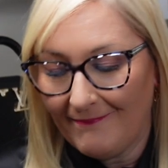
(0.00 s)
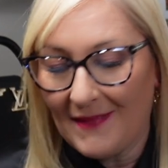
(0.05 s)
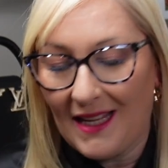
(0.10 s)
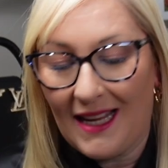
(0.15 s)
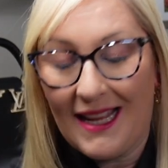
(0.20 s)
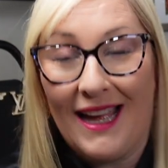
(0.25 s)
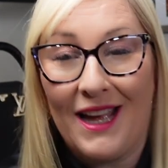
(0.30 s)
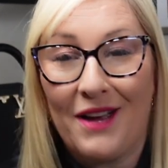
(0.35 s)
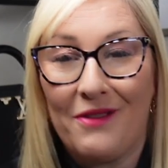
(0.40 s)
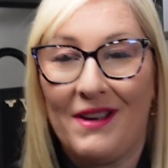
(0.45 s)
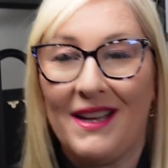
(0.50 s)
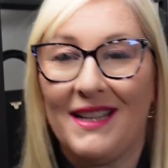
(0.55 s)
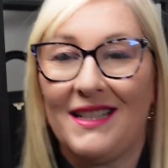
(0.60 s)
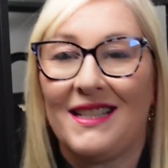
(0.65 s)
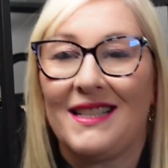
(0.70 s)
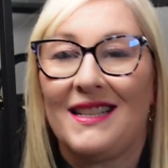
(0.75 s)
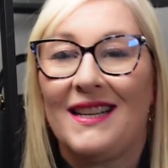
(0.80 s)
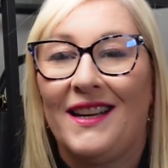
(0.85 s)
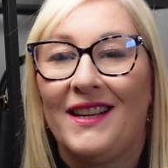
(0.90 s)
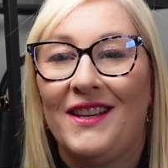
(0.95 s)
Can't wait to
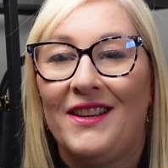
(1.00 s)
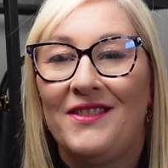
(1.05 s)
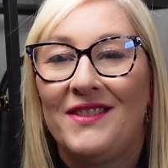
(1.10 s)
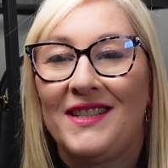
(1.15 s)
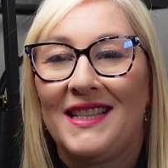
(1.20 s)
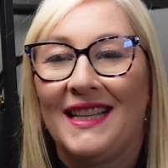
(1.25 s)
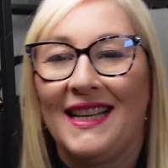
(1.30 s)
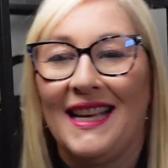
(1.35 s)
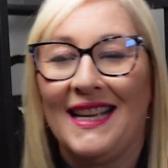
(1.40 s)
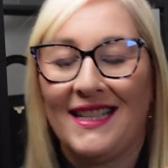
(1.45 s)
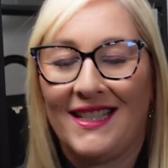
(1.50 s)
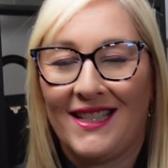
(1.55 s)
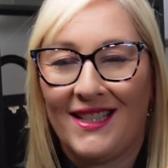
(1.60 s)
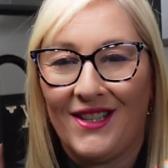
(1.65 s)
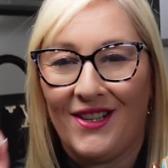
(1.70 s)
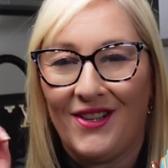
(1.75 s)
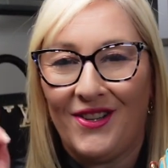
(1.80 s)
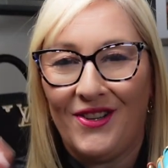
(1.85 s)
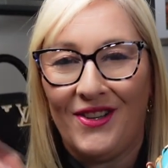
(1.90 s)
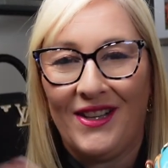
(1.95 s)
start using it.
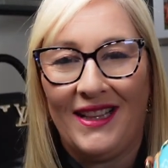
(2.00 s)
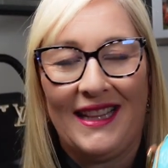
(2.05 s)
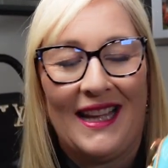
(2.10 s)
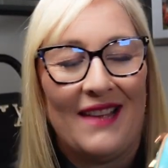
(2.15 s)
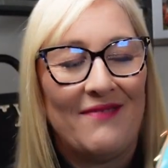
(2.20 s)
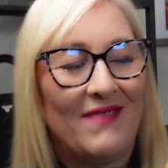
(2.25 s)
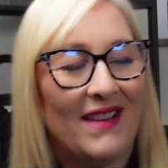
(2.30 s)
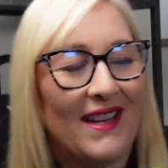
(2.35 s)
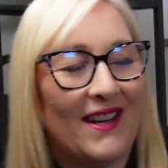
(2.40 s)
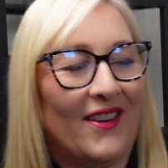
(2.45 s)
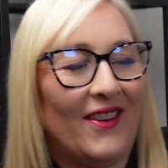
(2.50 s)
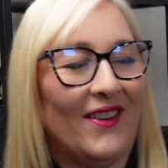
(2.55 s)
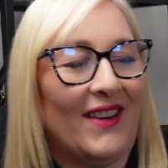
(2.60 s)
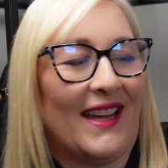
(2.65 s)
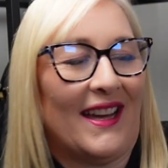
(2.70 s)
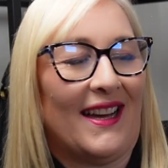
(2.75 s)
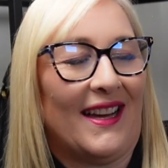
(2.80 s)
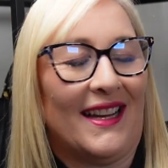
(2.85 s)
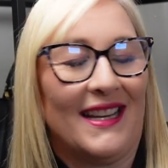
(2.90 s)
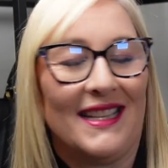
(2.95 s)
So let me know,
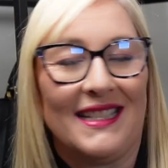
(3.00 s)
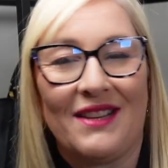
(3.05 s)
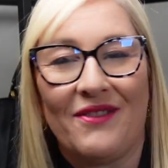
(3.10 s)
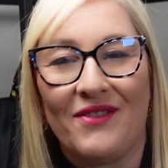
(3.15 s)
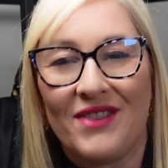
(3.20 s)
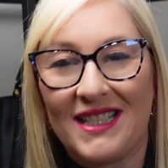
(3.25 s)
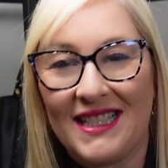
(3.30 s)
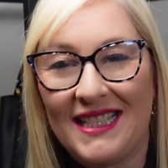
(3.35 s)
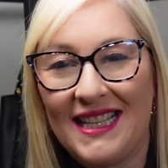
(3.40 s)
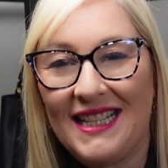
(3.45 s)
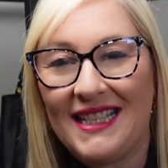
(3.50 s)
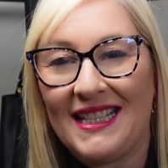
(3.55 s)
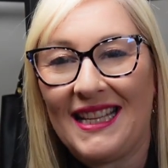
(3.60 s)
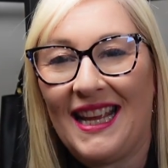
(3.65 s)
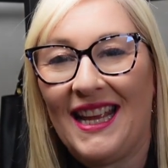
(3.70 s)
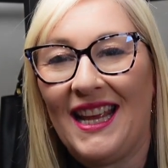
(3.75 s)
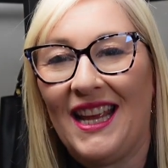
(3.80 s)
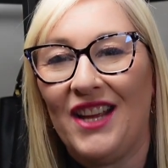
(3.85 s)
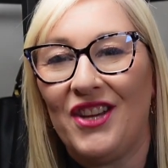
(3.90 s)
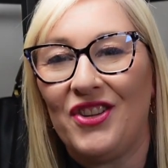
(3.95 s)
guys, was this
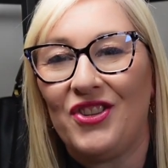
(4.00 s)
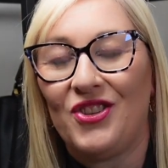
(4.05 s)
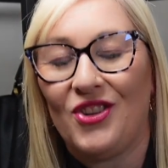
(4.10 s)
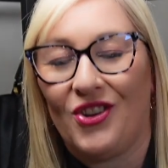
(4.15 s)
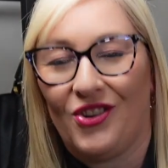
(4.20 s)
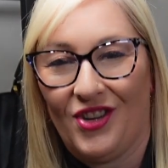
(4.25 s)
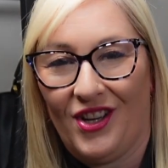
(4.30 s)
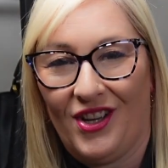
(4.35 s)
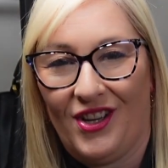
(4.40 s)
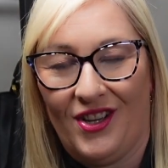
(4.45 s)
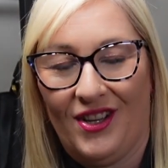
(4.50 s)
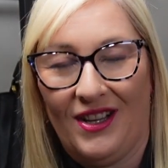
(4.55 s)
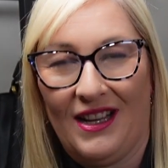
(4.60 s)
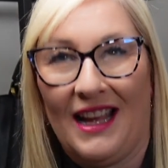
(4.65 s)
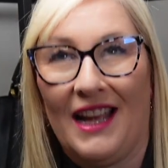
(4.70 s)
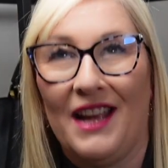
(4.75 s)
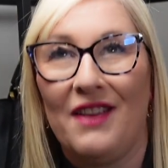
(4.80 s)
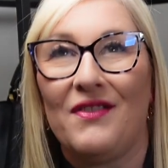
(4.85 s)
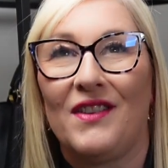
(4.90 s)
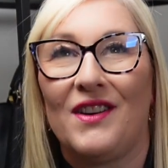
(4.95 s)
a shocker?
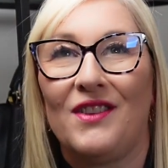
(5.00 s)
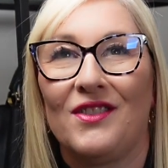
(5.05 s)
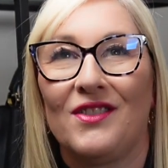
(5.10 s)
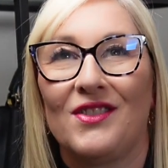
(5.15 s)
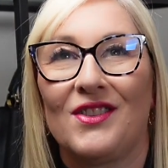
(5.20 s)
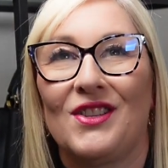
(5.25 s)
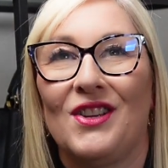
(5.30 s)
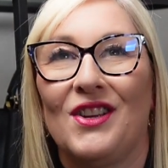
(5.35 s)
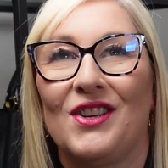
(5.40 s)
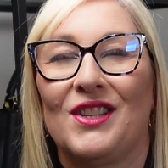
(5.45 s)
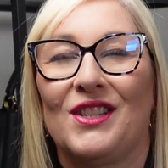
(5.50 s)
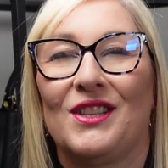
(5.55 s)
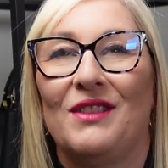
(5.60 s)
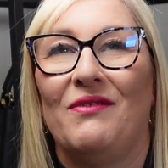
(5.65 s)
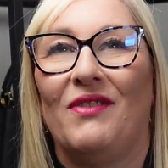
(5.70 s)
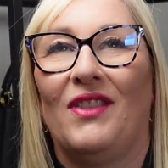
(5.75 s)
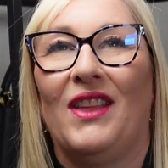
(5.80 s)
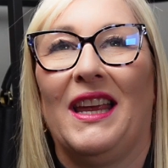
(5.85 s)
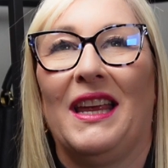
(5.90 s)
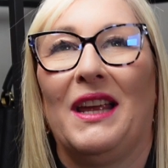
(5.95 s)
I've also
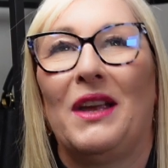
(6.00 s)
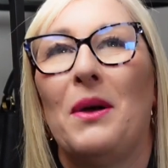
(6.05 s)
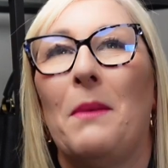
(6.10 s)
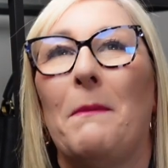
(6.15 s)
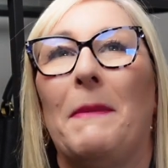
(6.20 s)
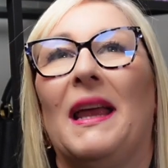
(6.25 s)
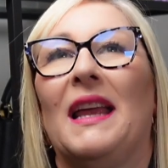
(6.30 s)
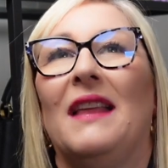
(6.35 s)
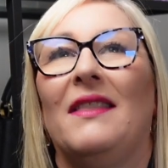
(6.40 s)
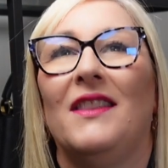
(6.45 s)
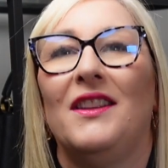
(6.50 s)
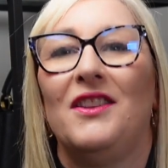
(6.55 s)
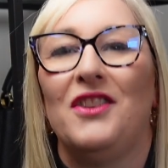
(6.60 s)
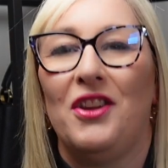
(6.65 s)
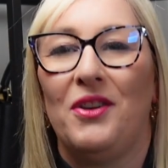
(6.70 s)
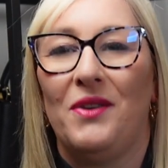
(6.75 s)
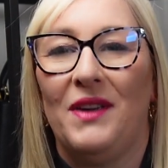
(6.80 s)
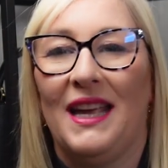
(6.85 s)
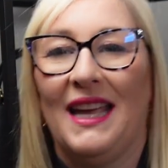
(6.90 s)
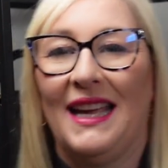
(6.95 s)
something coming in the
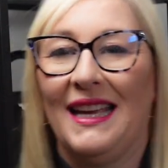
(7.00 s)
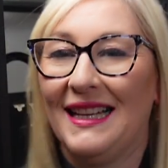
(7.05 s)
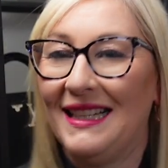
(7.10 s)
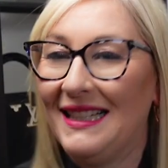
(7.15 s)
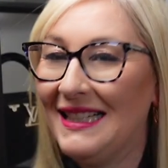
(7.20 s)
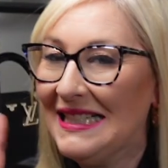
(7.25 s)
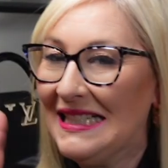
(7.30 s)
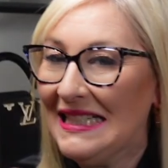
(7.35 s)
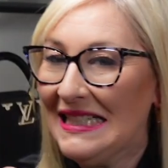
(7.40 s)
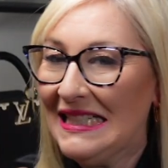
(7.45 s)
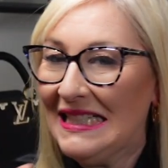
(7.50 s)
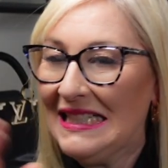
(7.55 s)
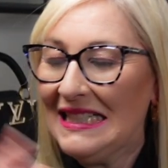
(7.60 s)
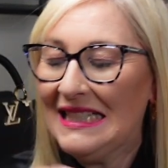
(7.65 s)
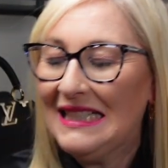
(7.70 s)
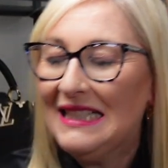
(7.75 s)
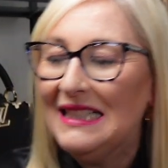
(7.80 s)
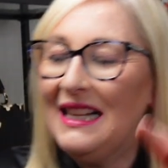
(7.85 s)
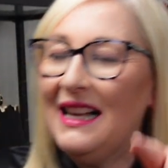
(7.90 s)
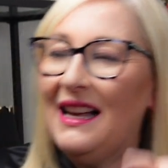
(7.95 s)
new year
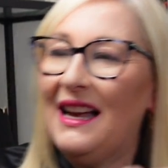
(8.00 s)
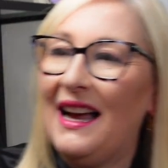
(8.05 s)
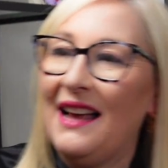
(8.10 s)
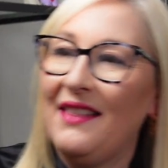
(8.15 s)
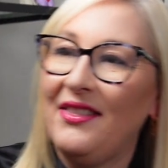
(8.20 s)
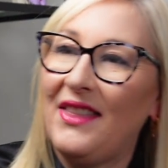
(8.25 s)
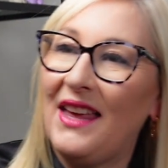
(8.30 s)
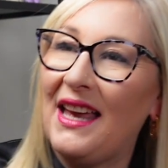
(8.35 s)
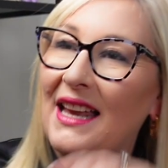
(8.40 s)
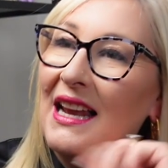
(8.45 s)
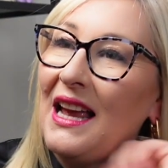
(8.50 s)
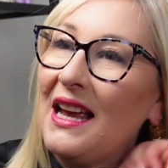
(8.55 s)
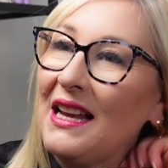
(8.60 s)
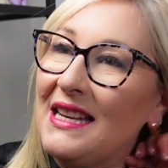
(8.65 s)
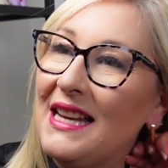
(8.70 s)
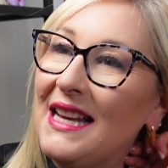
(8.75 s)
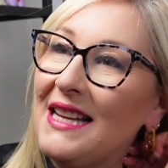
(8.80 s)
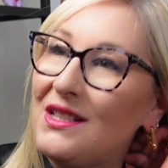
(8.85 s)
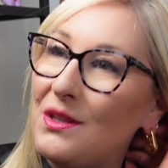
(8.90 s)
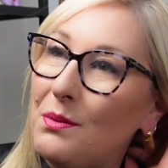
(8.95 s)
and then I
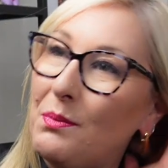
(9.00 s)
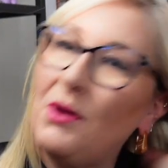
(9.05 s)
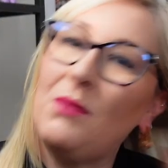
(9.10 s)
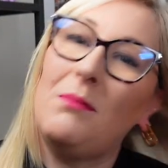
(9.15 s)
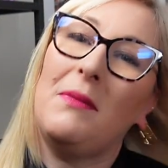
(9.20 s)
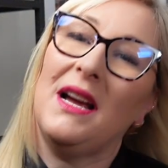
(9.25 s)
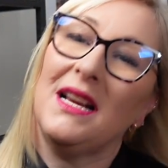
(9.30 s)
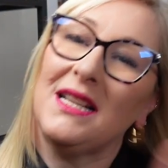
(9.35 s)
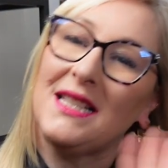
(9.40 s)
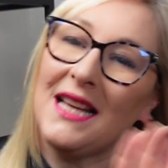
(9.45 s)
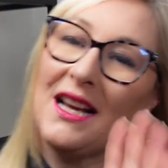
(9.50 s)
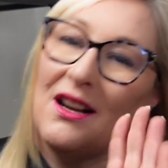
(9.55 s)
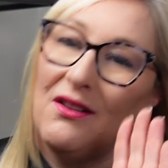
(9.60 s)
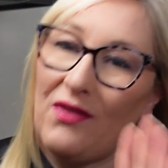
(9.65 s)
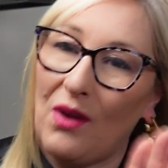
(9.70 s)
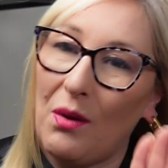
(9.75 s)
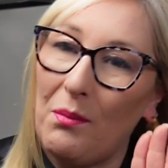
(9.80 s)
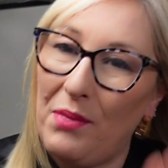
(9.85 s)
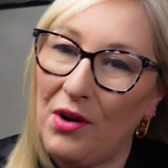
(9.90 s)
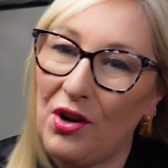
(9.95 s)
need to put myself
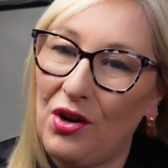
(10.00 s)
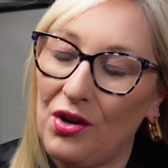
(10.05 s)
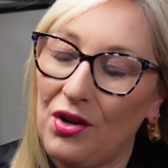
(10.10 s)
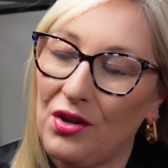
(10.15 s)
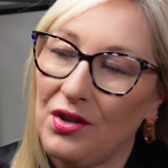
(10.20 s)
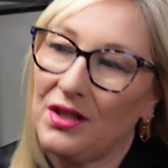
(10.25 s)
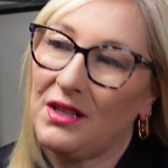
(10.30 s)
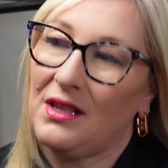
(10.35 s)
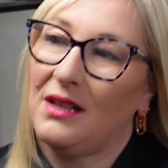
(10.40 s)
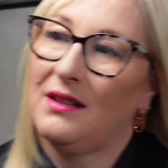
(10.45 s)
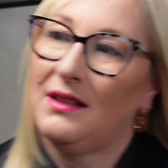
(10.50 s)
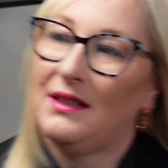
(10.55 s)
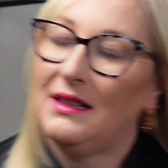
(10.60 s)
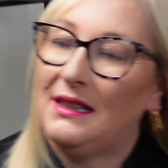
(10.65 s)
on pause.